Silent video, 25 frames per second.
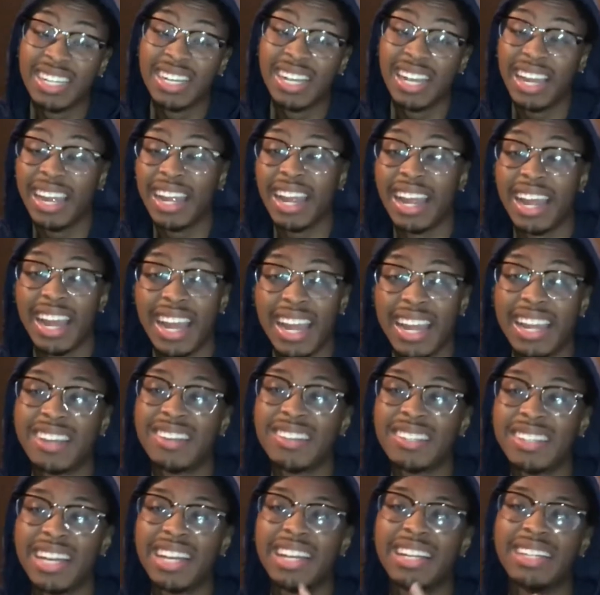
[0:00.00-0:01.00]
Hey, I ain't
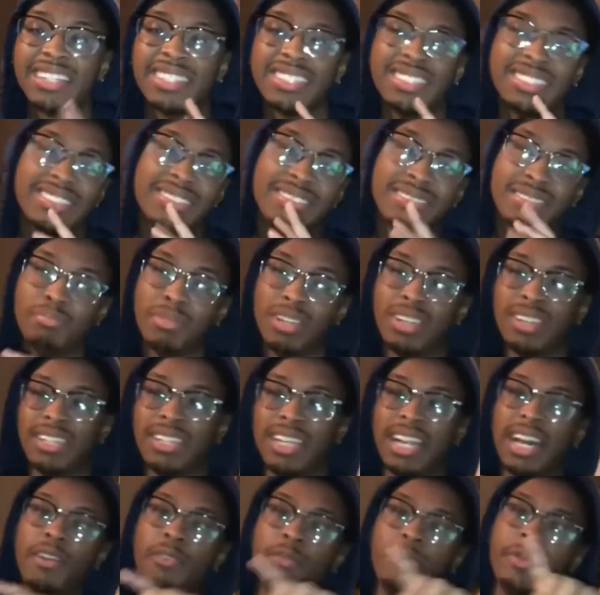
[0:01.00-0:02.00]
gonna lie, bro,
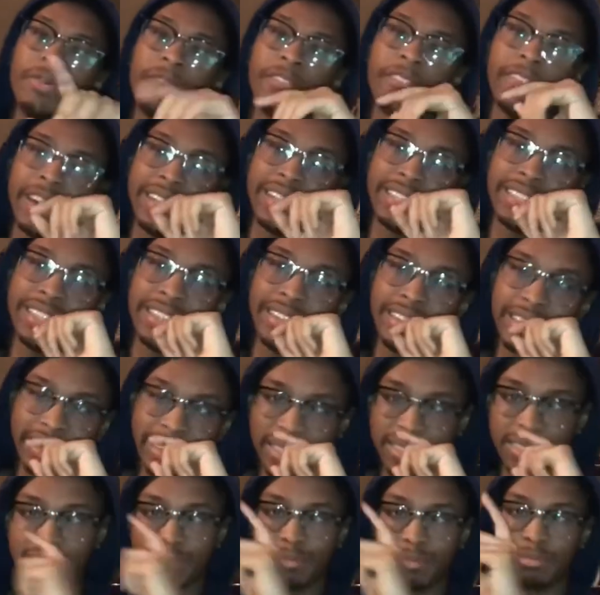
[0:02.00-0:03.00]
that one right there,
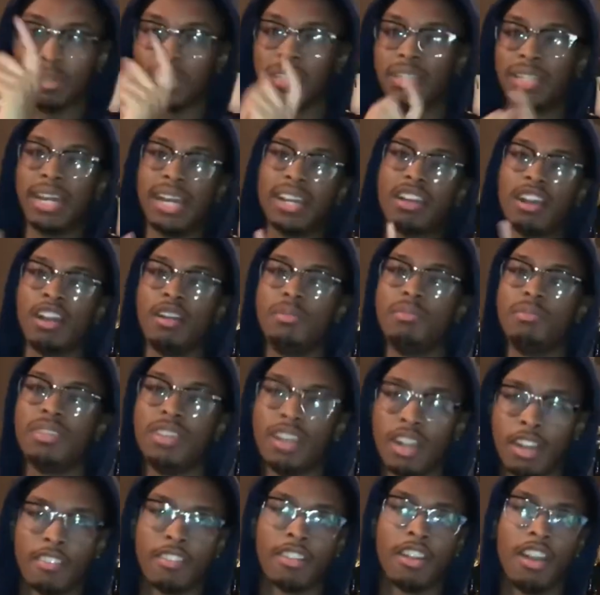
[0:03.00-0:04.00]
bro, that caught me
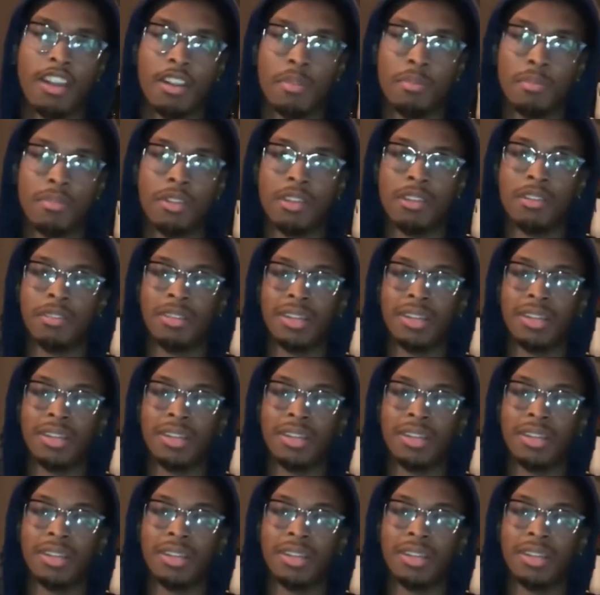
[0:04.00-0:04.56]
off guard, bro.